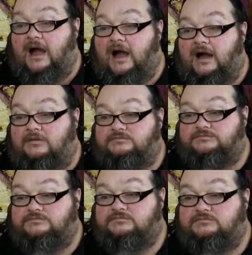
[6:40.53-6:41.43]

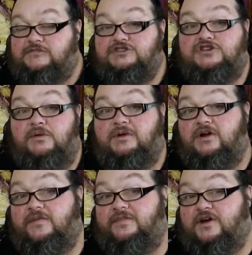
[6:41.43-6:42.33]
So we
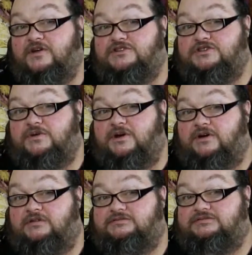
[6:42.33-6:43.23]
got those
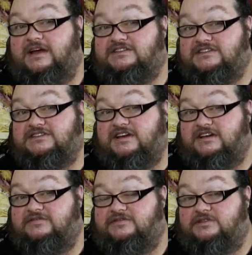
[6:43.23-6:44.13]
12, as I
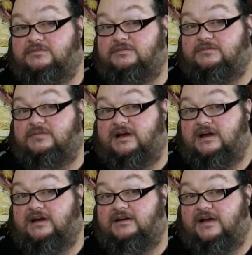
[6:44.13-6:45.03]
say, from
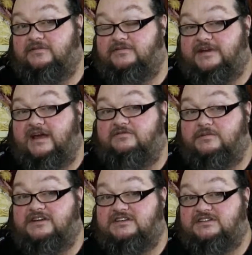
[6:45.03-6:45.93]
came
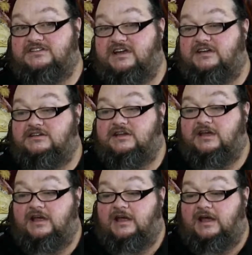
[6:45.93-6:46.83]
from interstate,
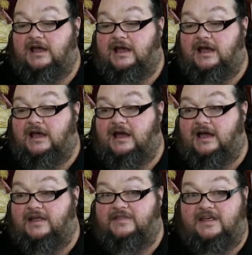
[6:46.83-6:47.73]

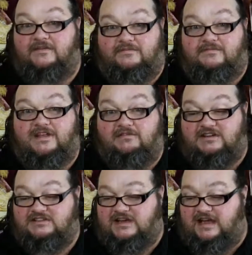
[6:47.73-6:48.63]
and they're
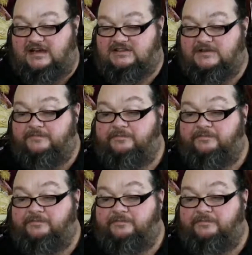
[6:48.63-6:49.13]
intact.